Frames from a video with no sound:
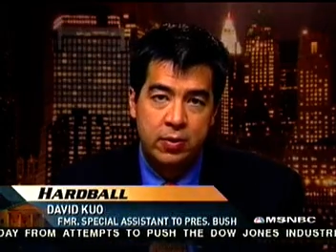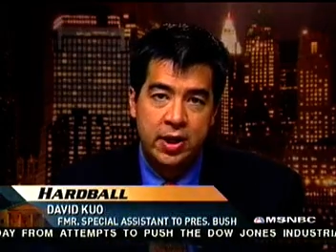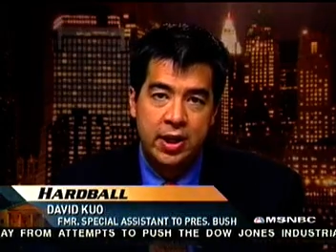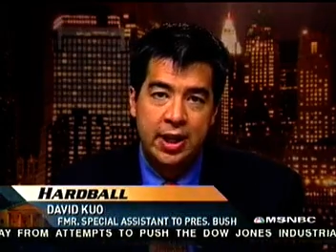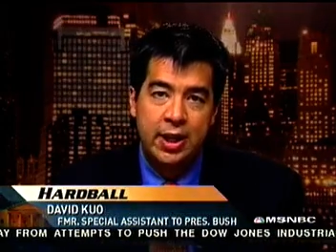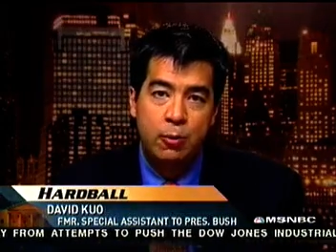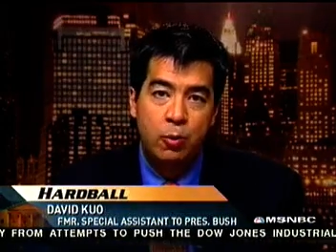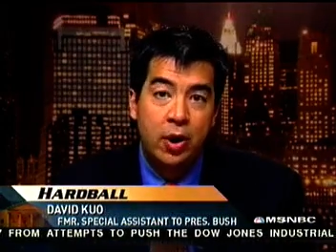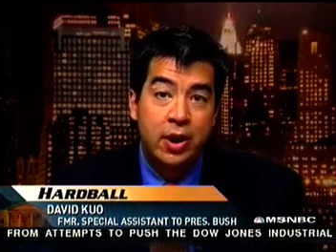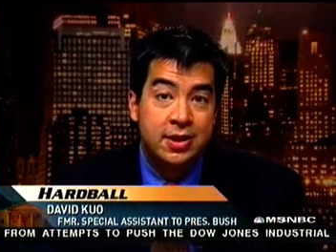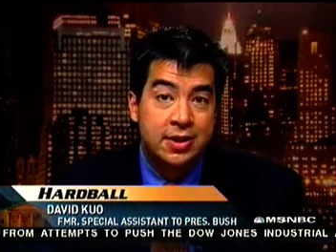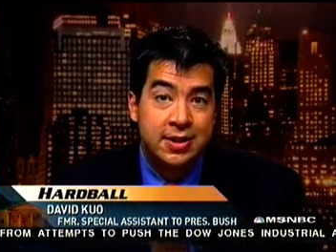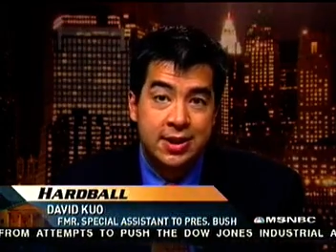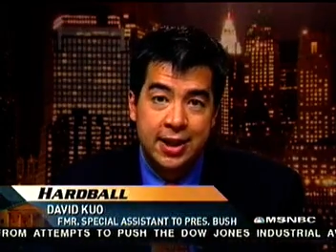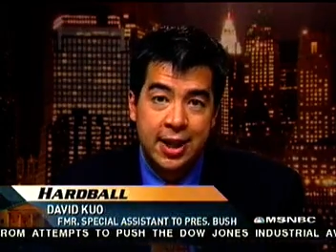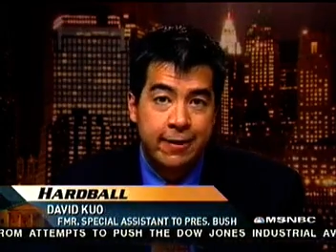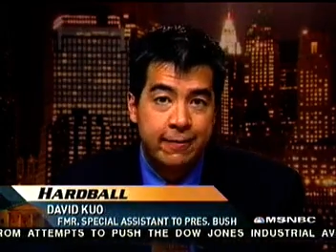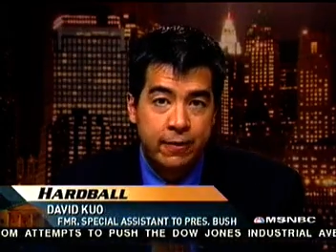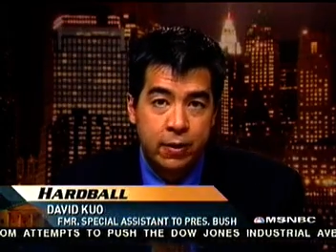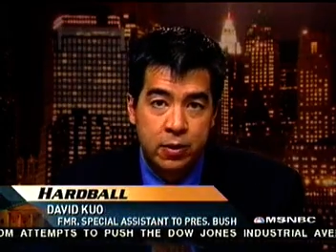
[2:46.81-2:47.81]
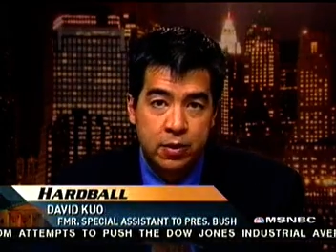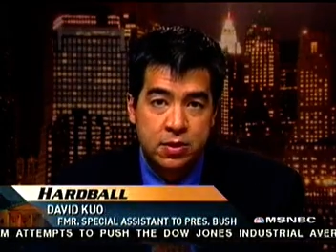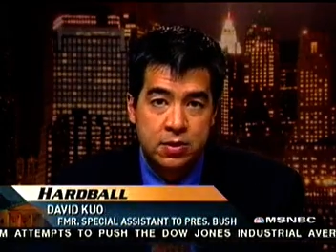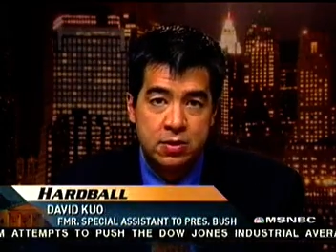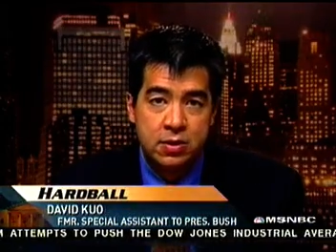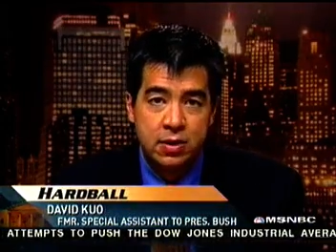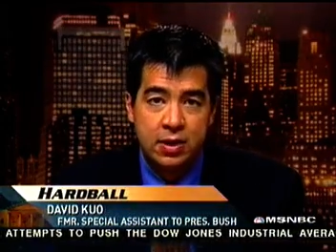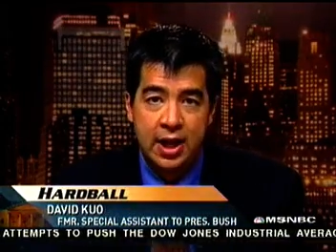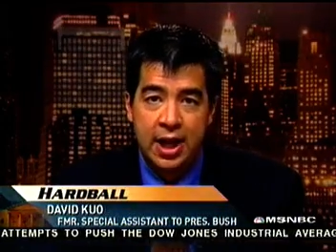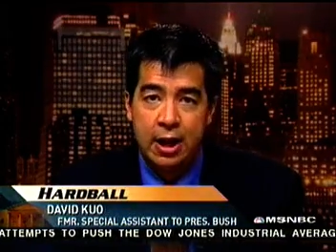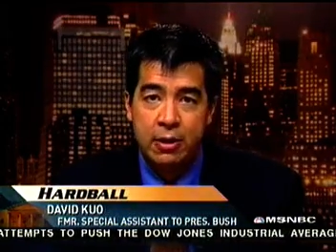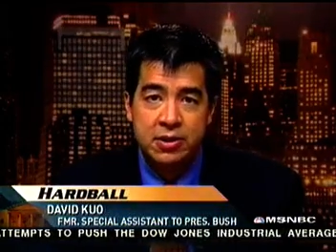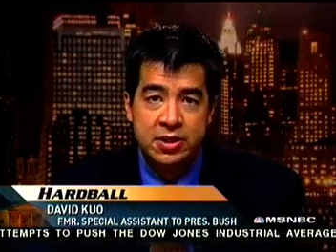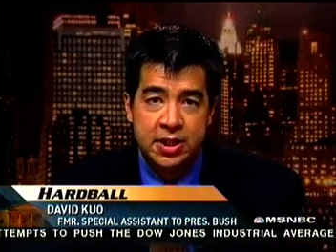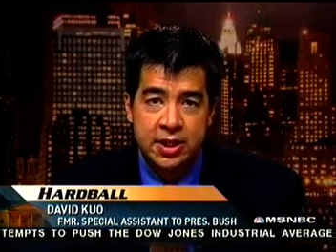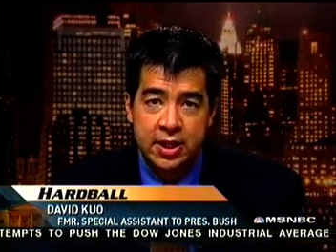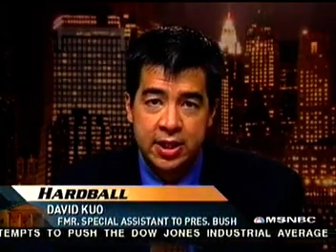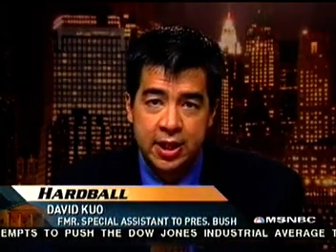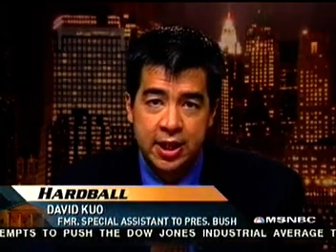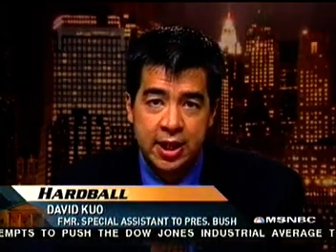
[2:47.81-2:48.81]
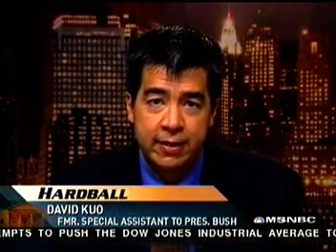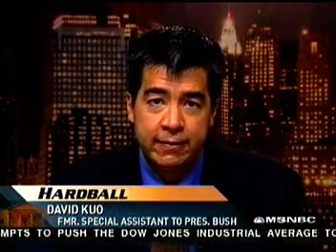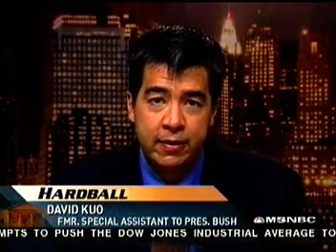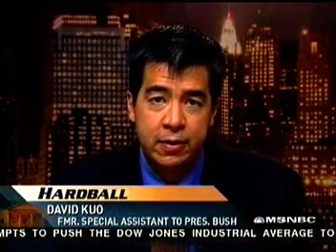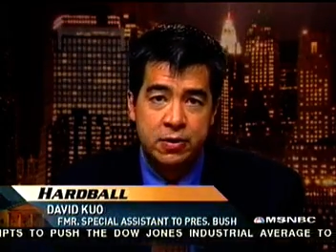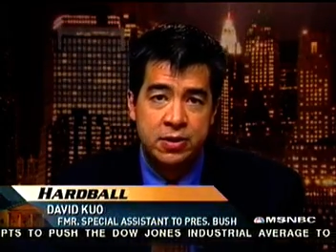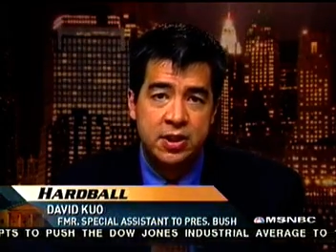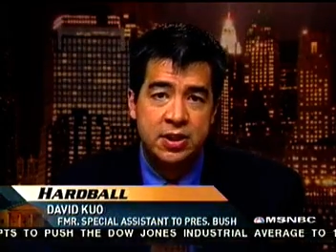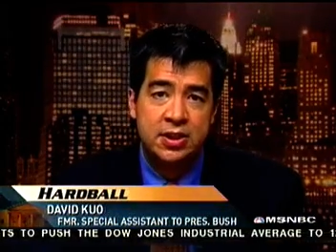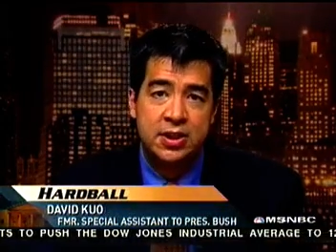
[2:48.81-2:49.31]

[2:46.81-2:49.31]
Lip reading: Right? He wants to get votes. How is he going to get votes?